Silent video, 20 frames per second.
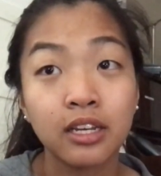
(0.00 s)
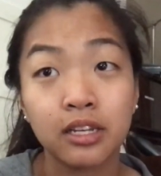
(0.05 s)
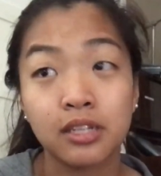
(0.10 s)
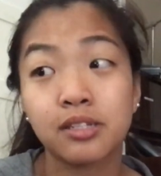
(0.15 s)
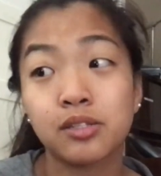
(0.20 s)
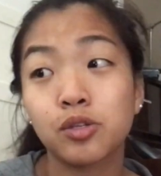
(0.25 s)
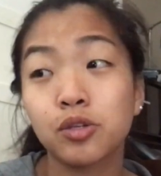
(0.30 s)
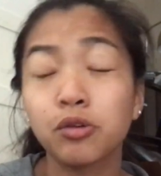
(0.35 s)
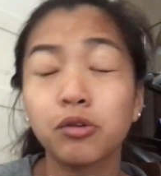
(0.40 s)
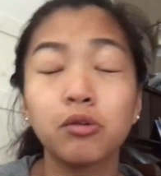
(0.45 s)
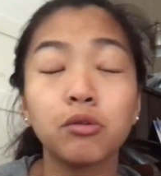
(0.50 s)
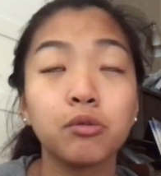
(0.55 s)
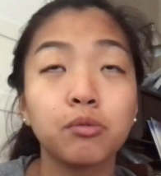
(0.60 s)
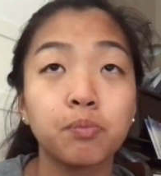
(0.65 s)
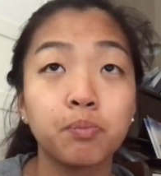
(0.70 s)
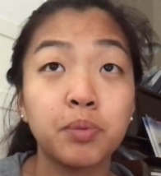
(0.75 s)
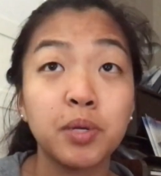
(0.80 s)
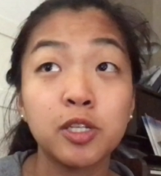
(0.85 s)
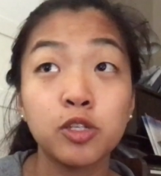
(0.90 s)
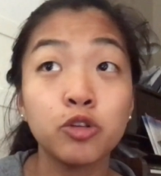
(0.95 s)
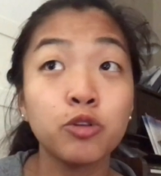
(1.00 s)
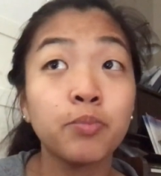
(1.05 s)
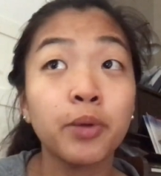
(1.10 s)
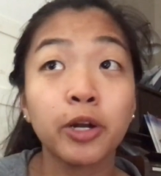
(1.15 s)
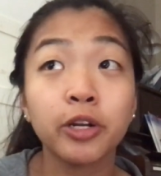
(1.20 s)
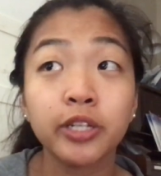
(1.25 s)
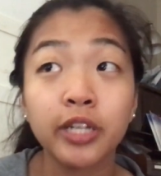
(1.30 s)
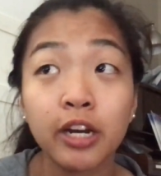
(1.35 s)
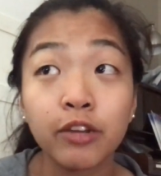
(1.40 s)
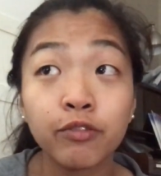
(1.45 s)
because you'll be too
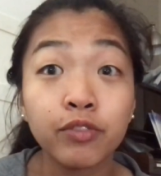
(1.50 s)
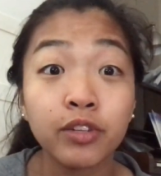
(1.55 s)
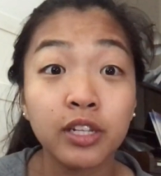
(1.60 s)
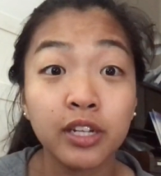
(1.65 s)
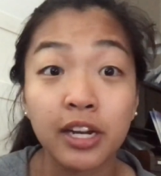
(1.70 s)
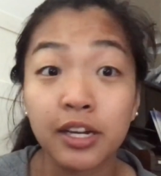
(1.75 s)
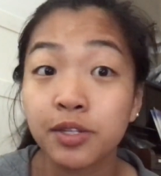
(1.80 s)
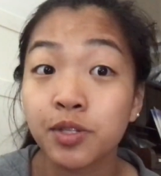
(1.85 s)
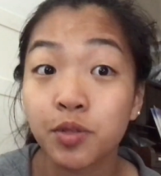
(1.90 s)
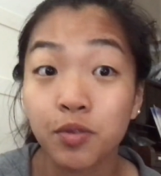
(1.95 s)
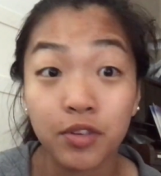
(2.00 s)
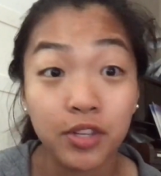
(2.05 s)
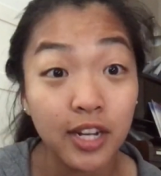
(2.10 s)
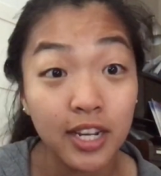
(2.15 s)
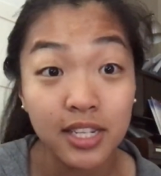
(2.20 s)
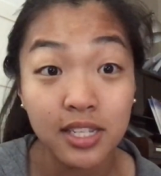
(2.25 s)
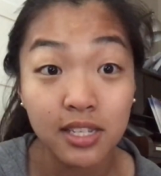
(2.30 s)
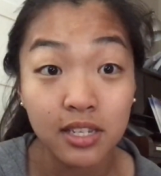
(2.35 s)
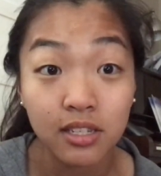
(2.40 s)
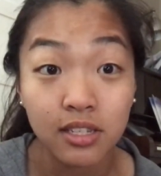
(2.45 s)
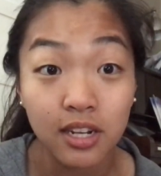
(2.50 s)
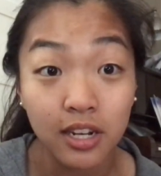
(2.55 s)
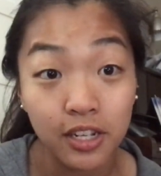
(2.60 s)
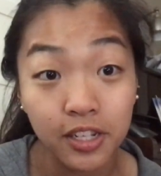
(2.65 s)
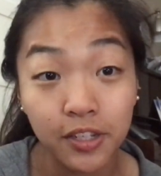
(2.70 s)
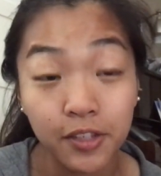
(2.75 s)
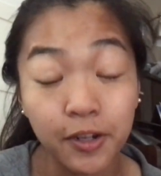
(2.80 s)
burnt out for the next 3 days to study,